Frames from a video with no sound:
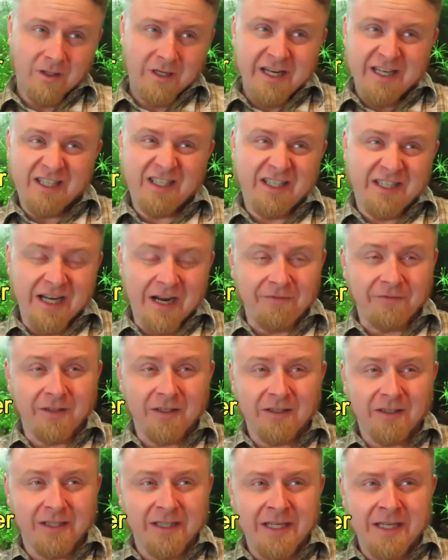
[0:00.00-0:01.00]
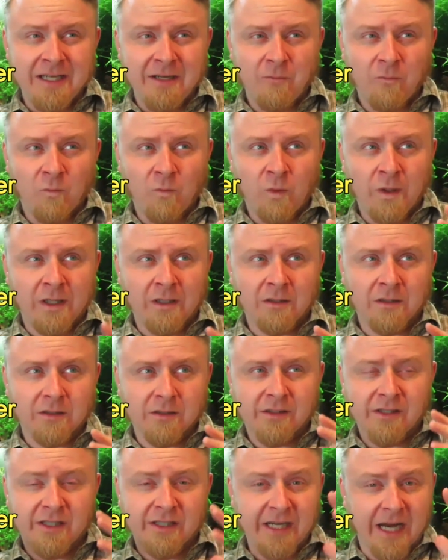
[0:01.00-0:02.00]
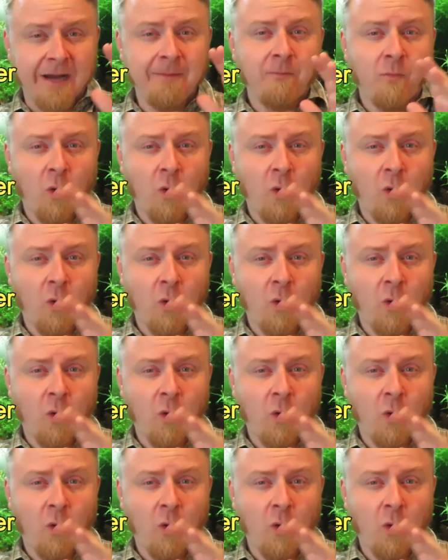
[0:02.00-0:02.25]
It definitely will stay